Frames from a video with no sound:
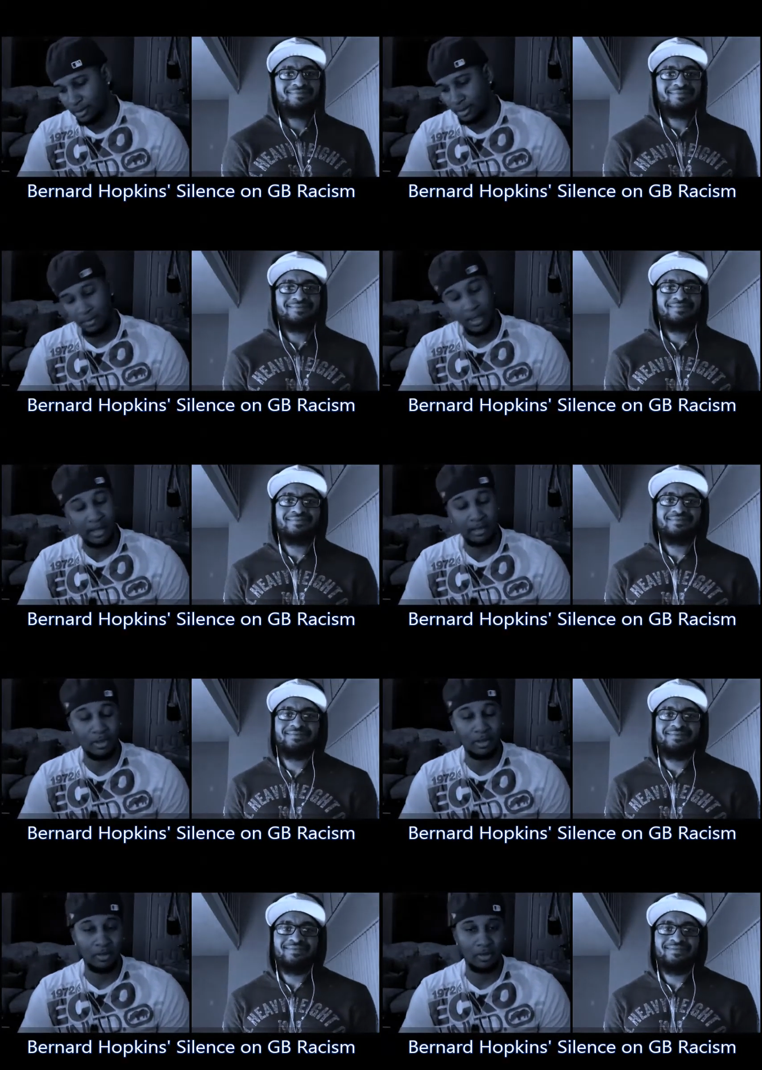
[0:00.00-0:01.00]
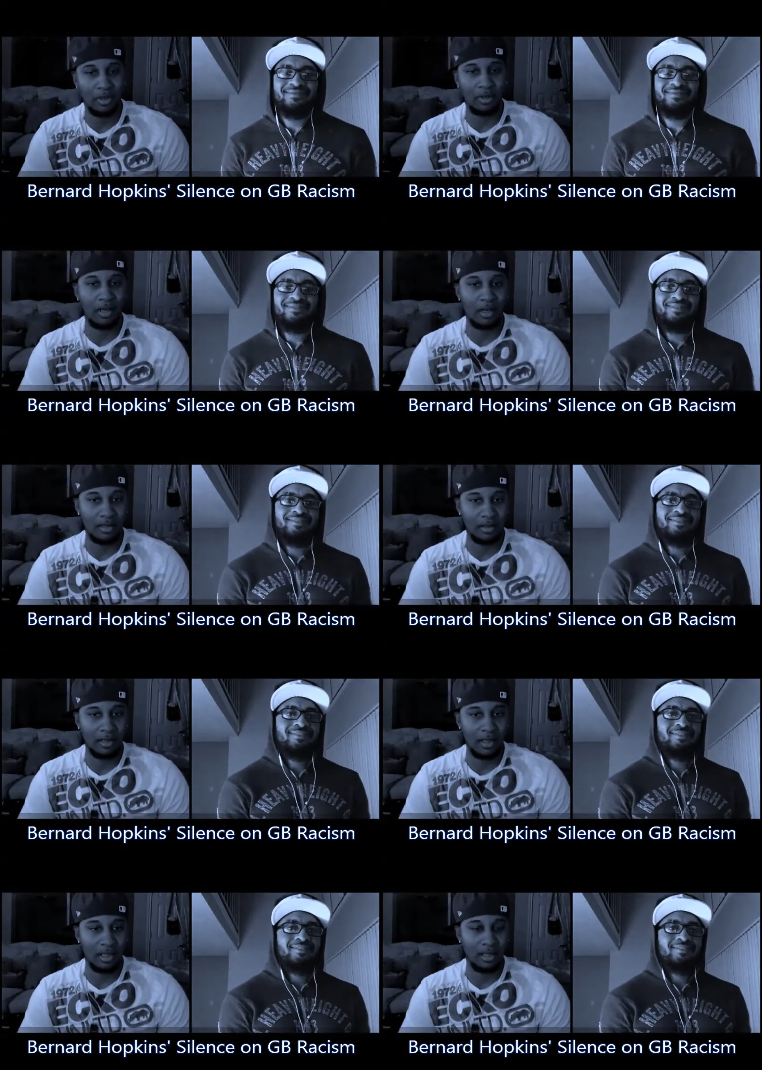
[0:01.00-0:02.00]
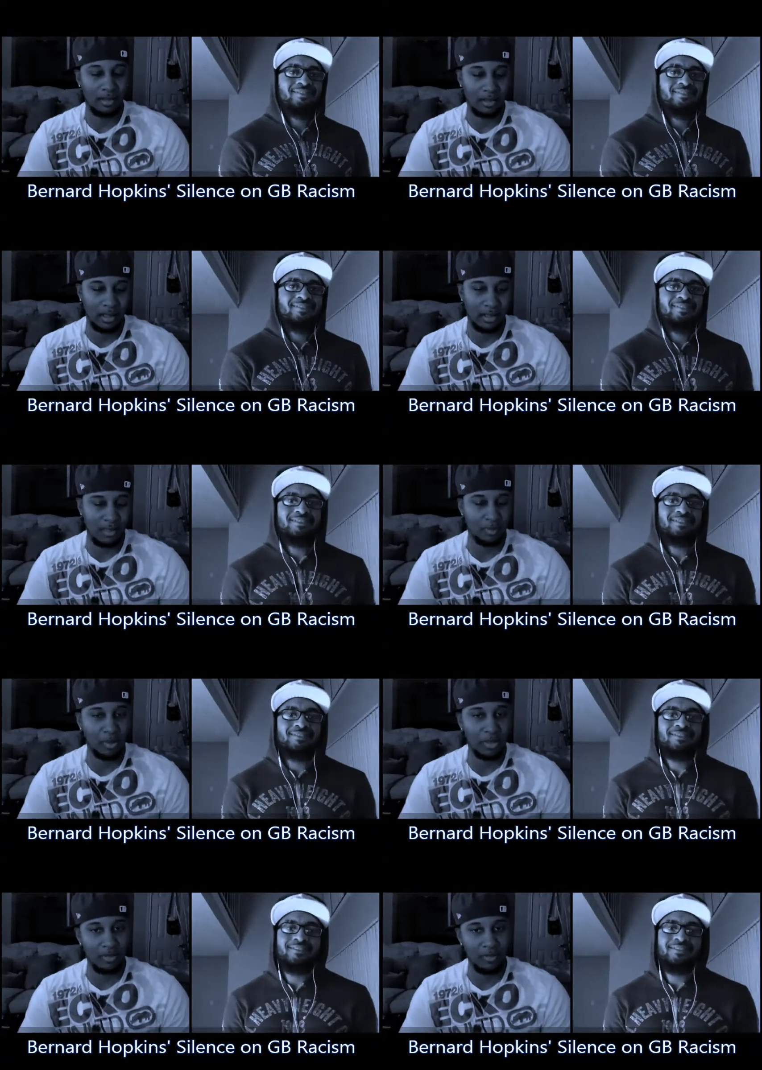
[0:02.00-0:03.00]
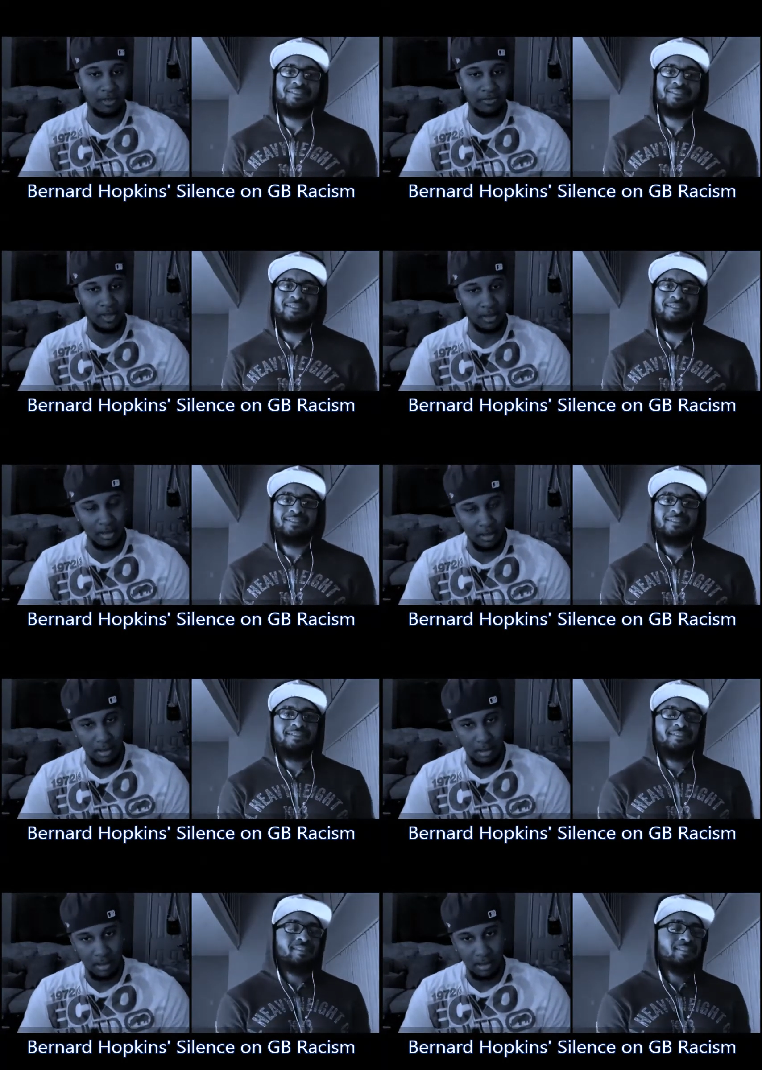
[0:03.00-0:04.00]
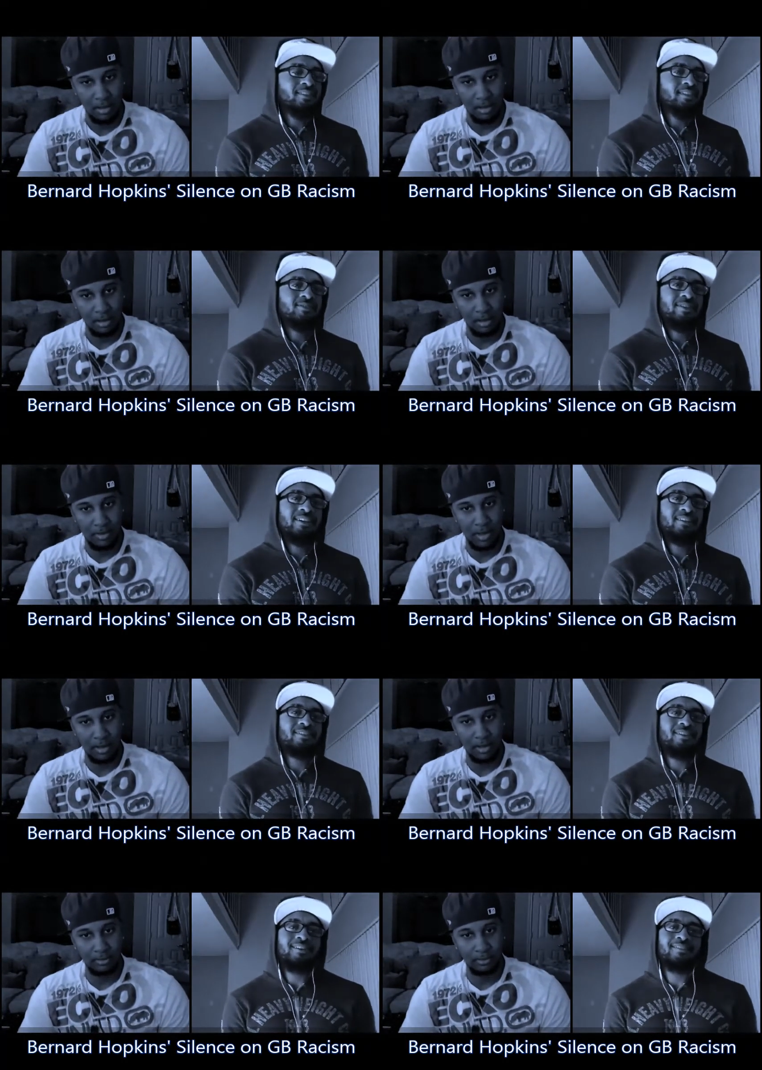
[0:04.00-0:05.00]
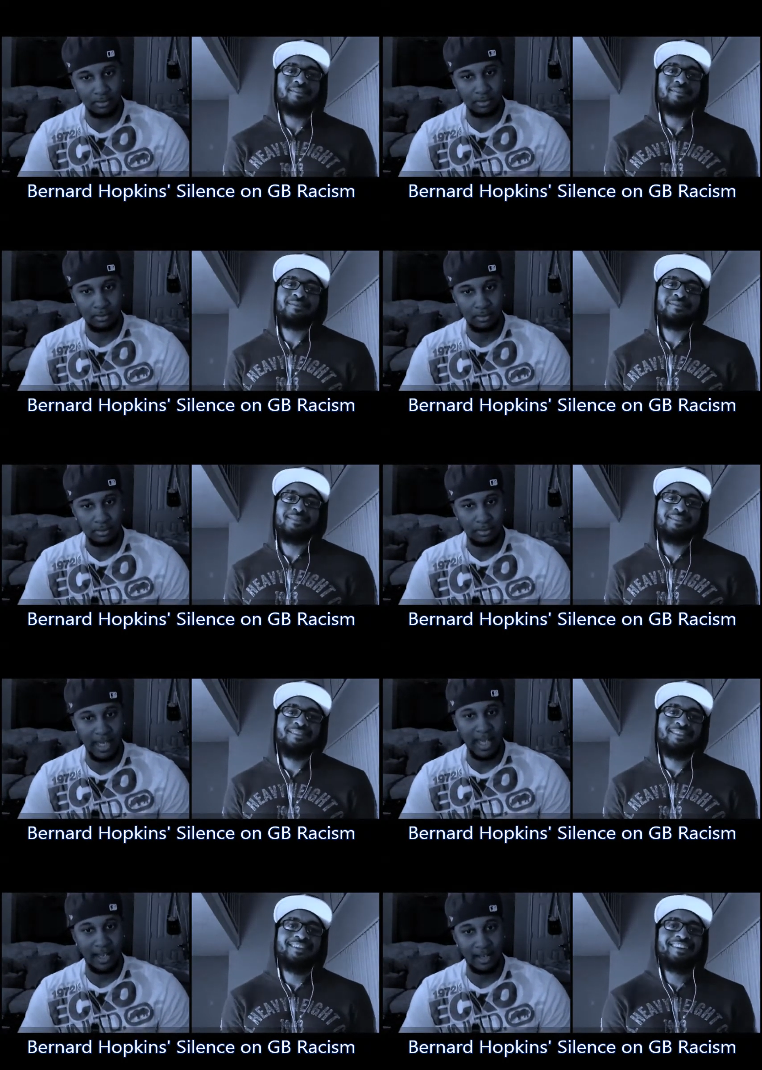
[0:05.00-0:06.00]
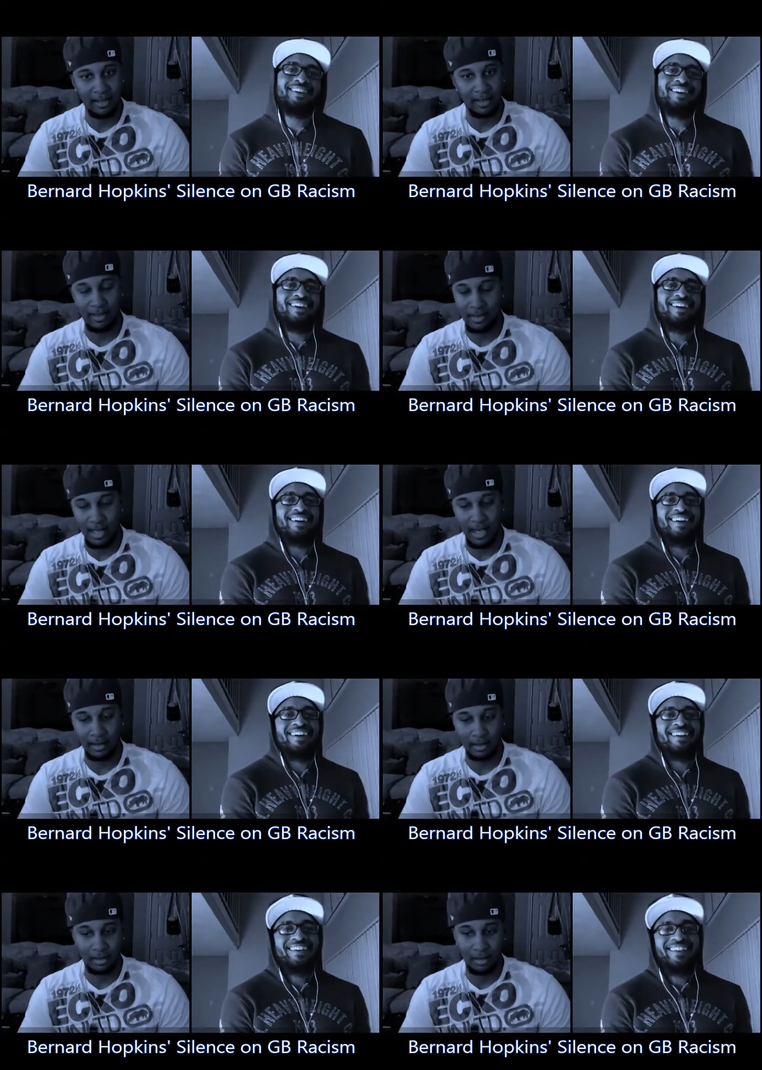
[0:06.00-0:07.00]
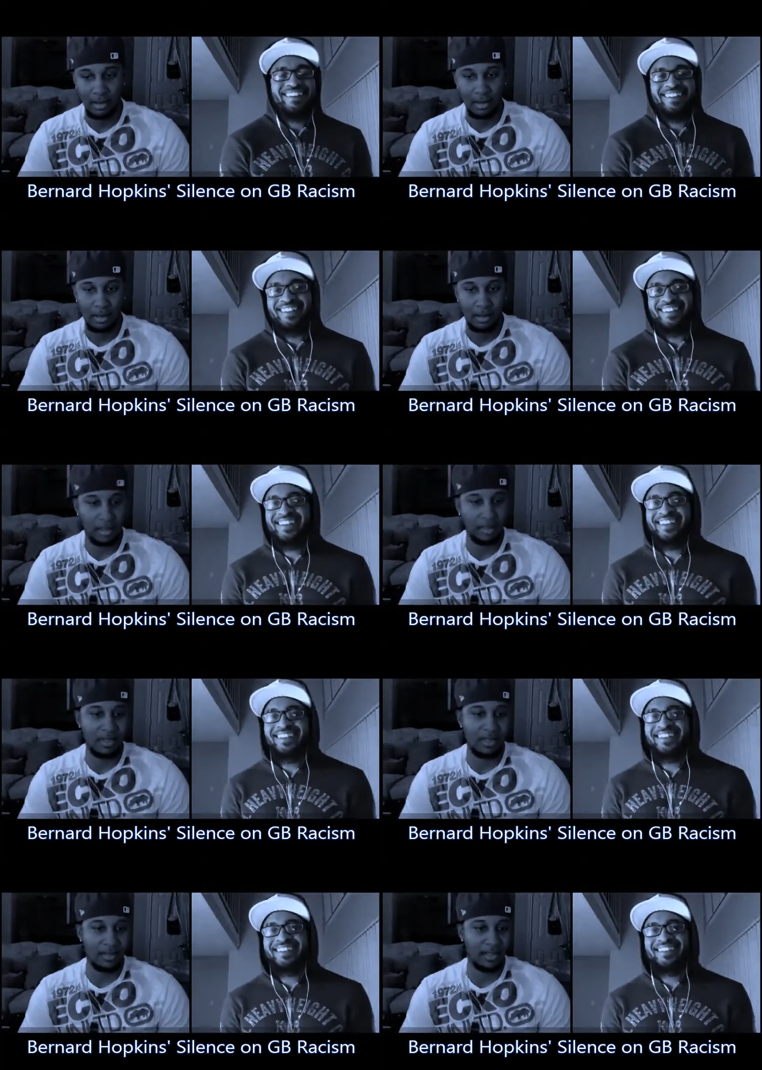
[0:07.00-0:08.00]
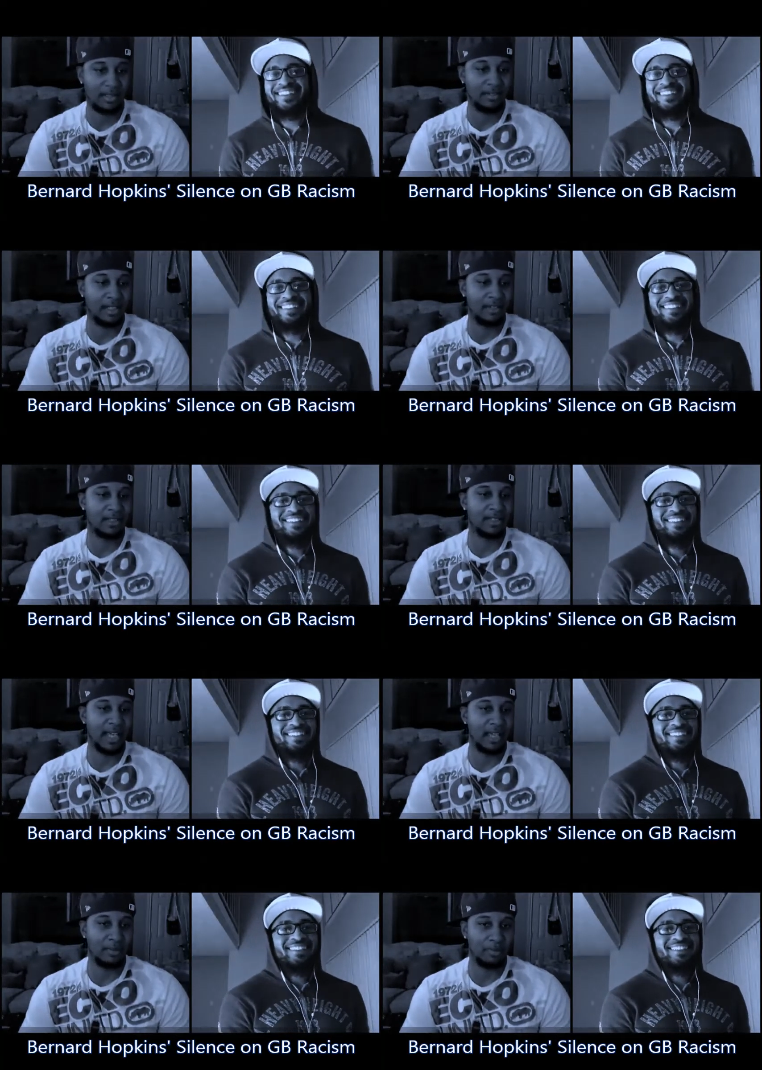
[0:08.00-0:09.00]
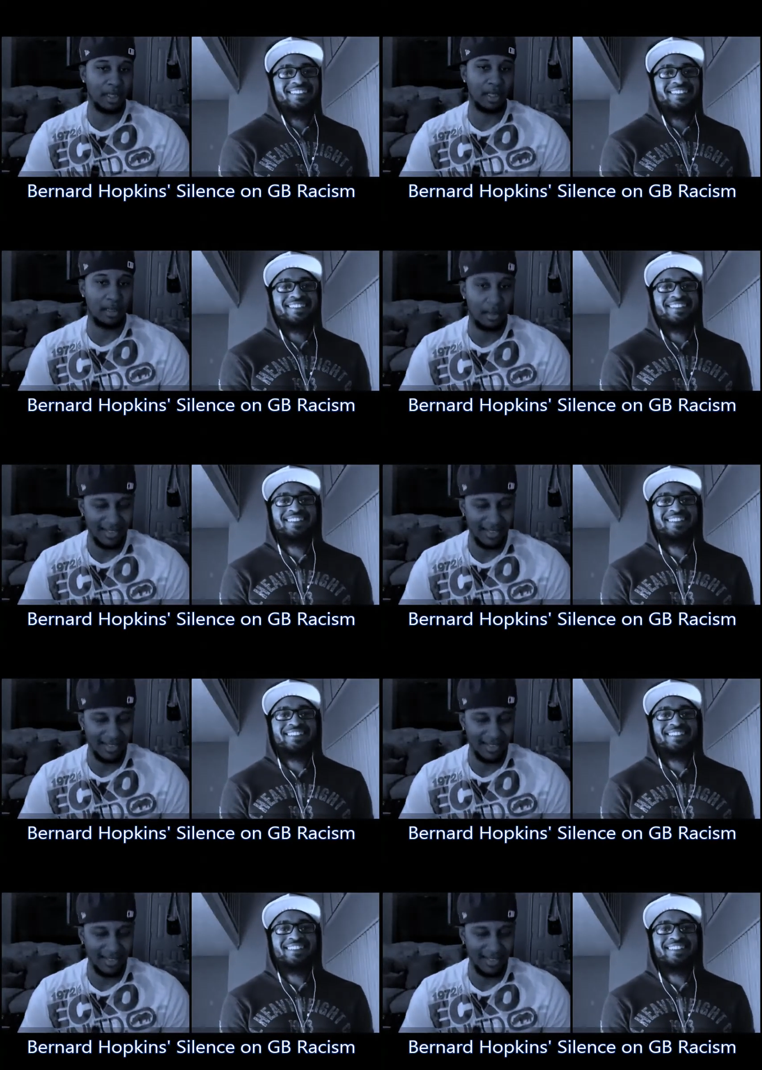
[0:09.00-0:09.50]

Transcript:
Speaker 1: The black community will no longer support you, motherfuckers.
Speaker 2: Let's trade these assholes.
Speaker 1: Yeah, exactly. give us Caleb Plant.